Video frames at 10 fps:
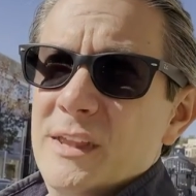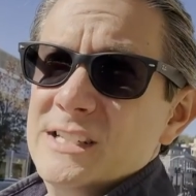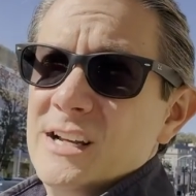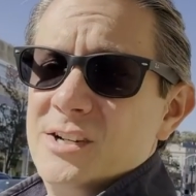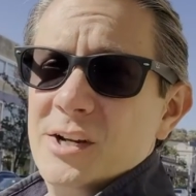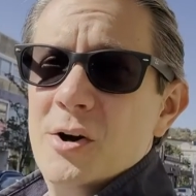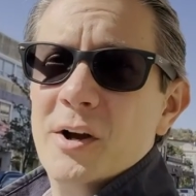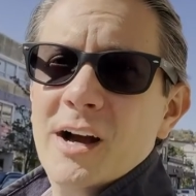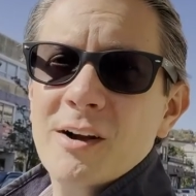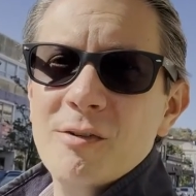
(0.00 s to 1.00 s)
That's actually
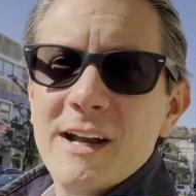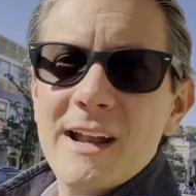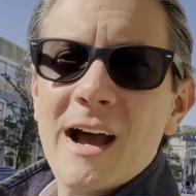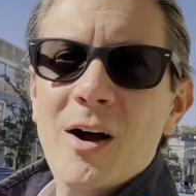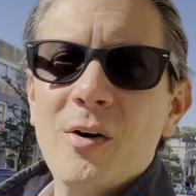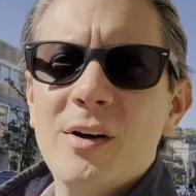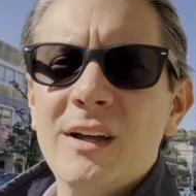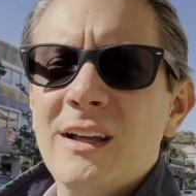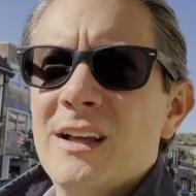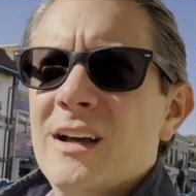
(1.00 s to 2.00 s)
going on right now.
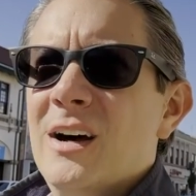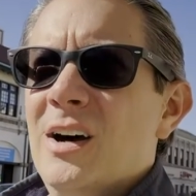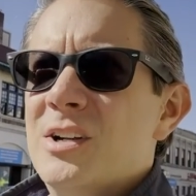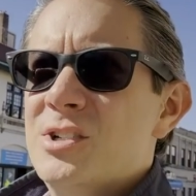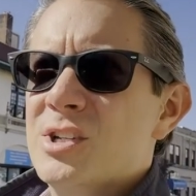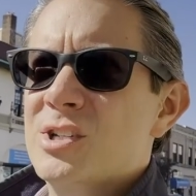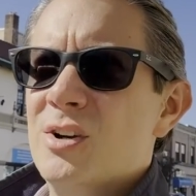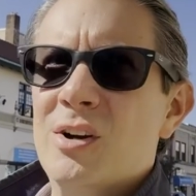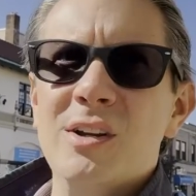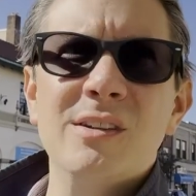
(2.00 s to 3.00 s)
Just
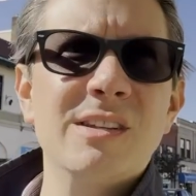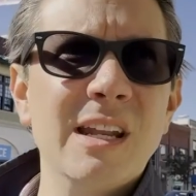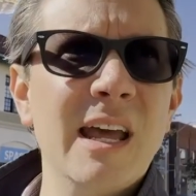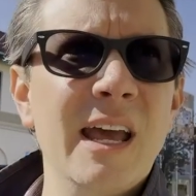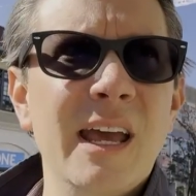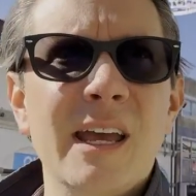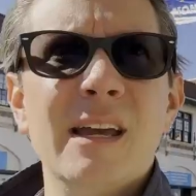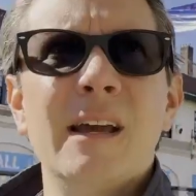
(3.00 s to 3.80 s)
started today.